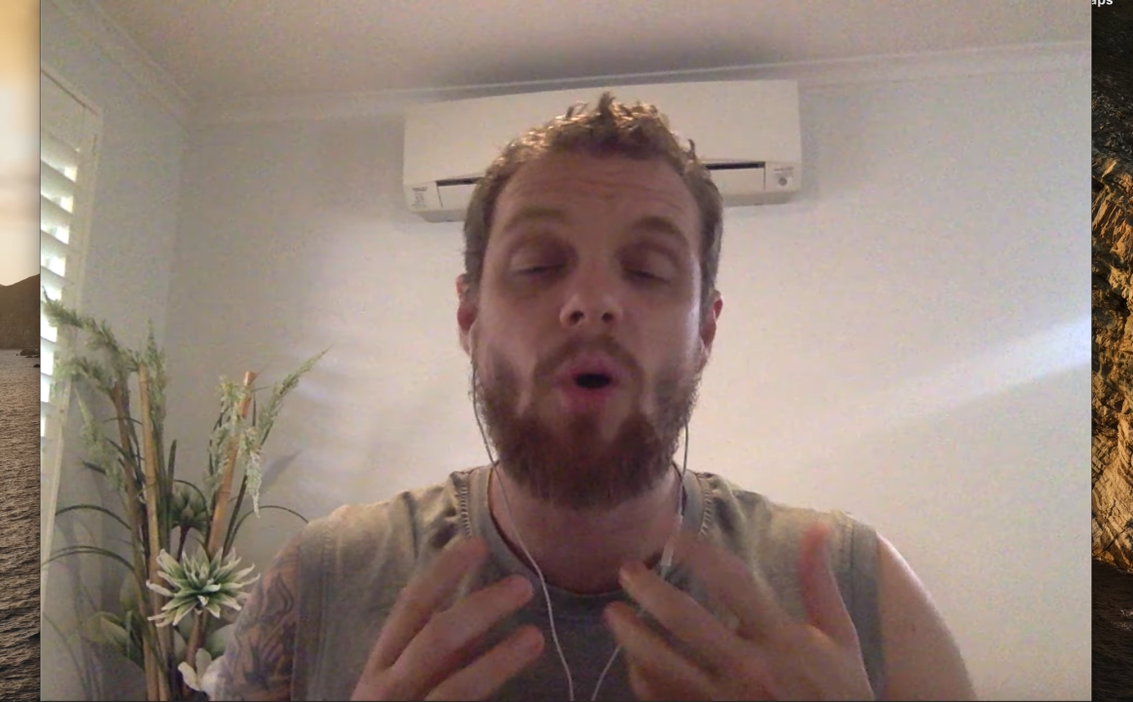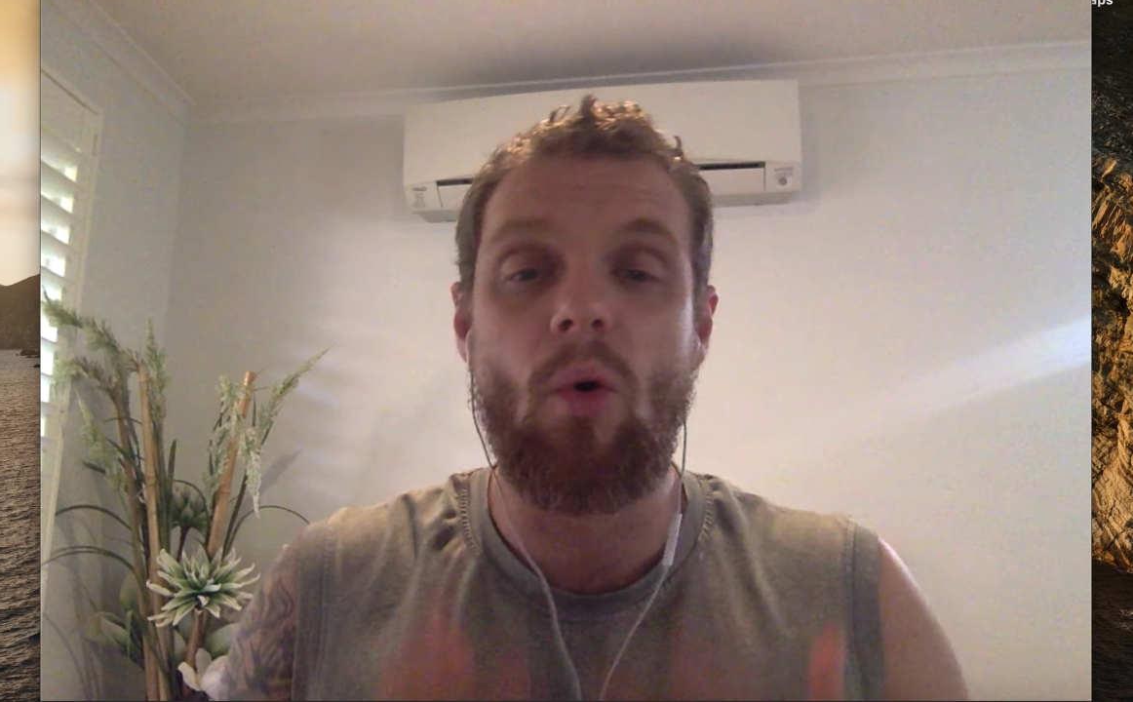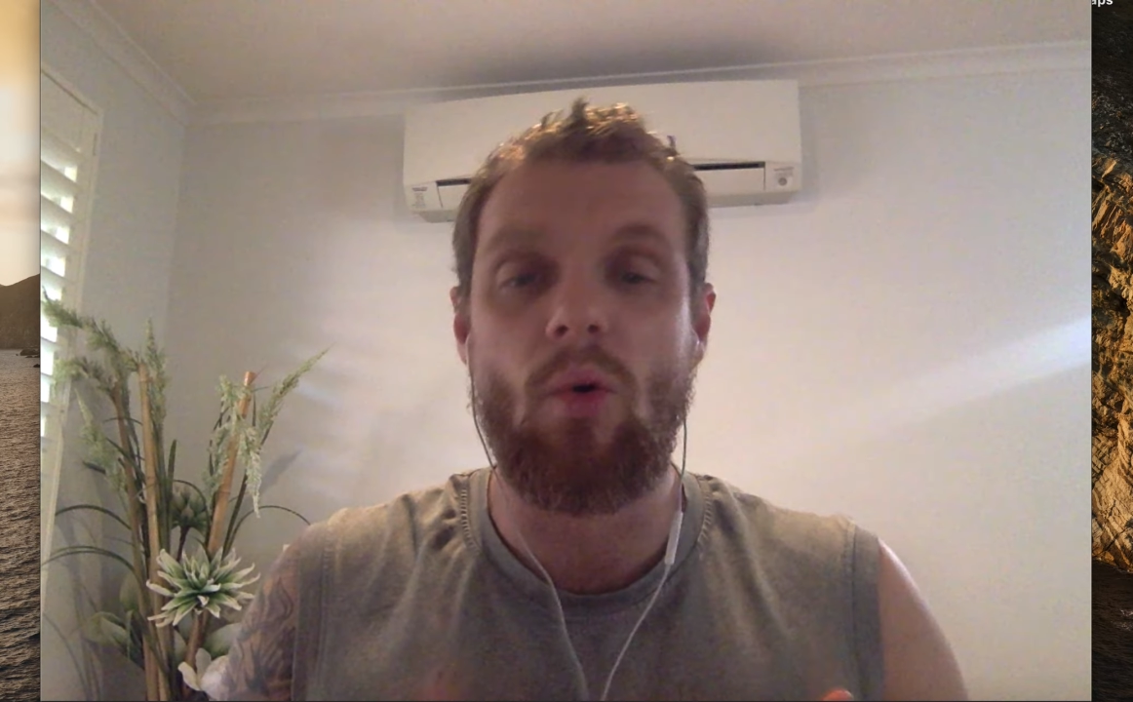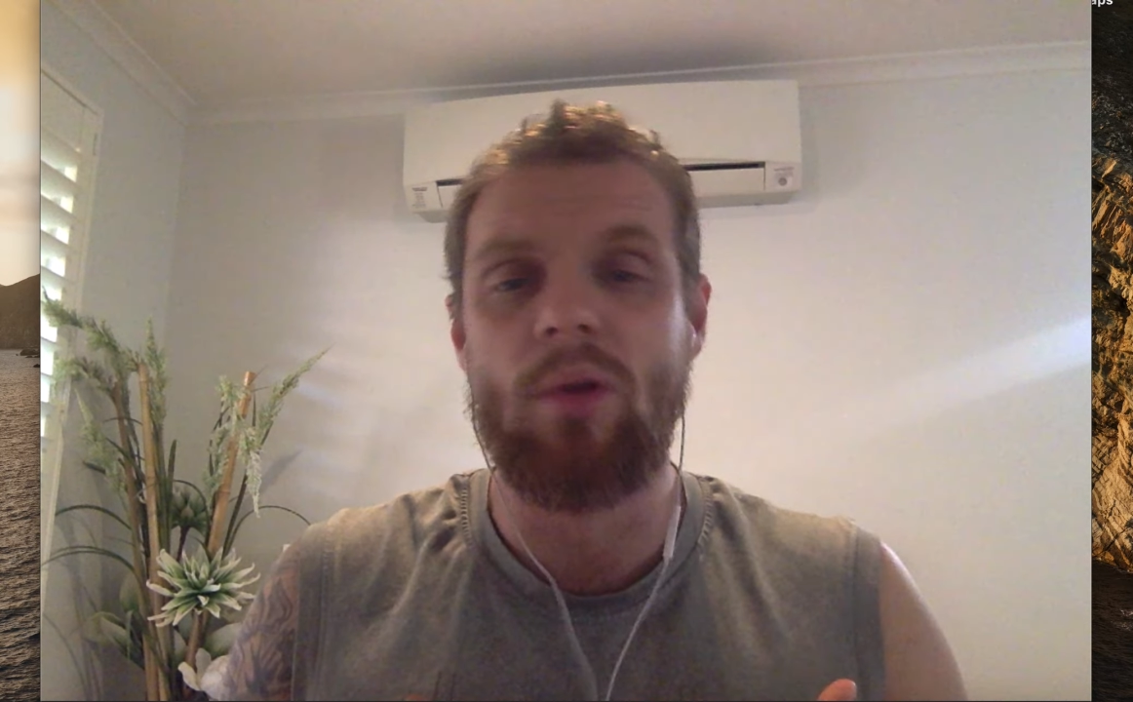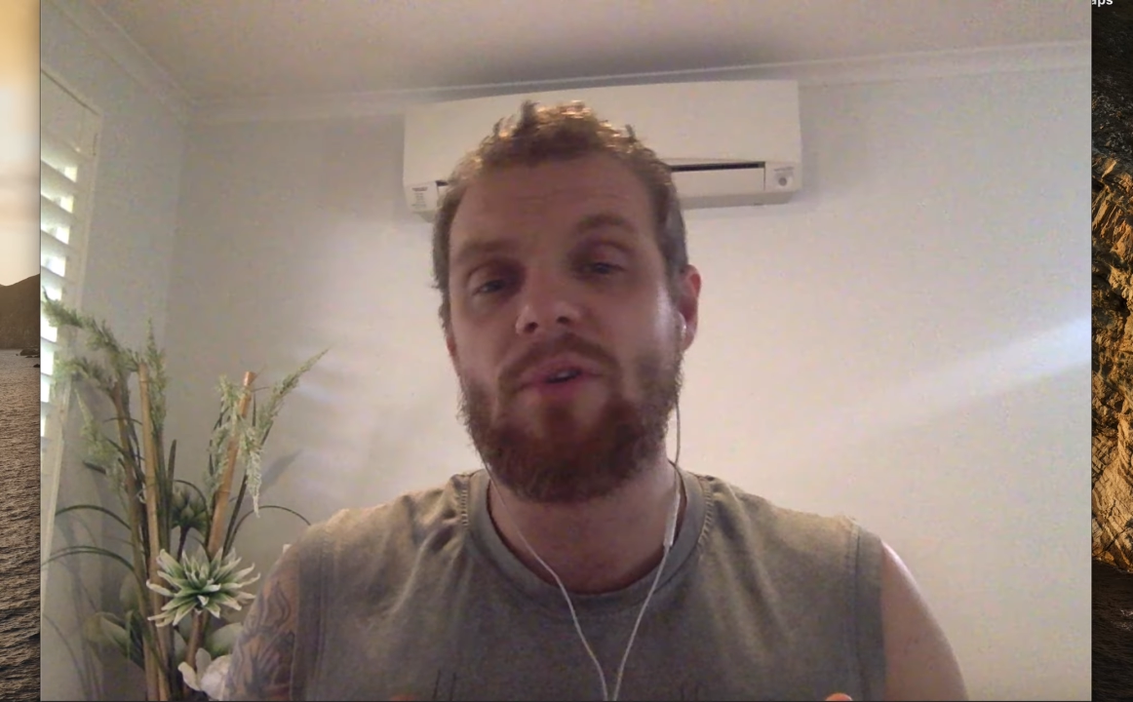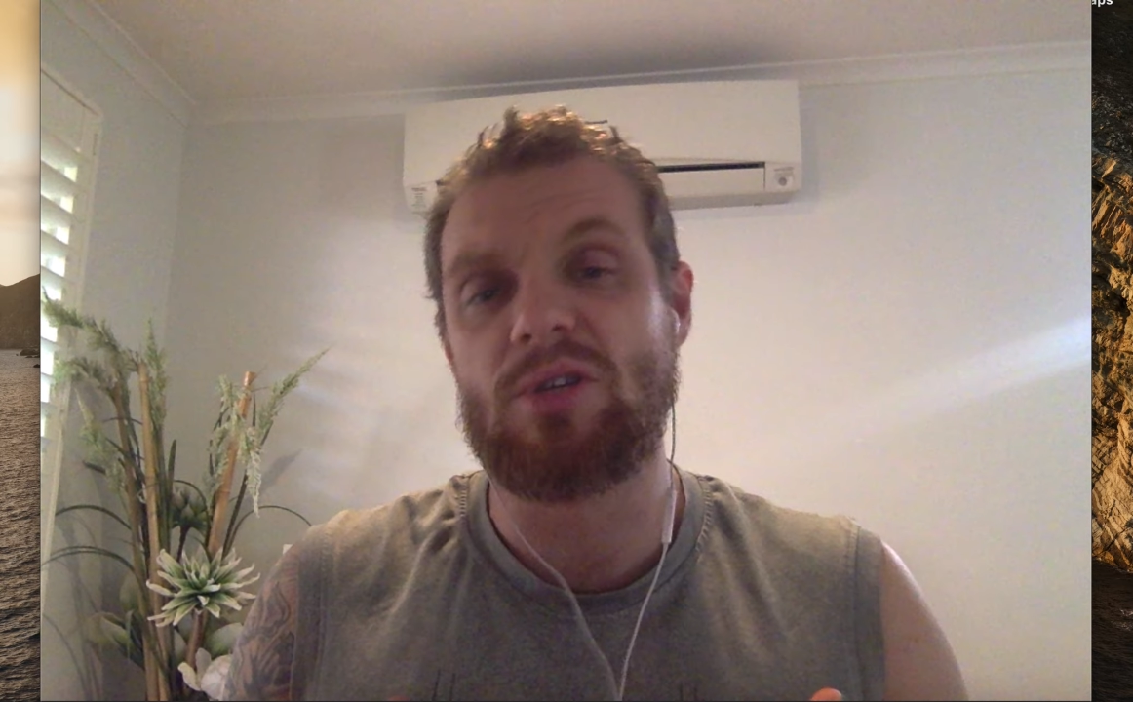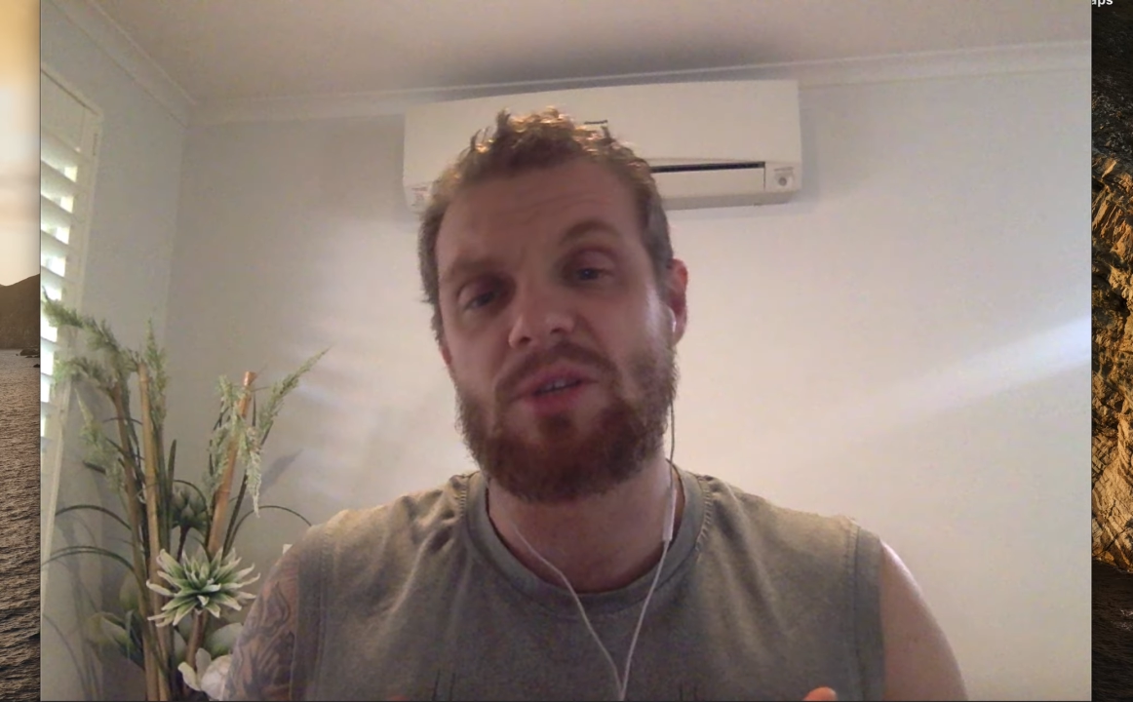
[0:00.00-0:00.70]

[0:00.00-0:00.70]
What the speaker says: all of your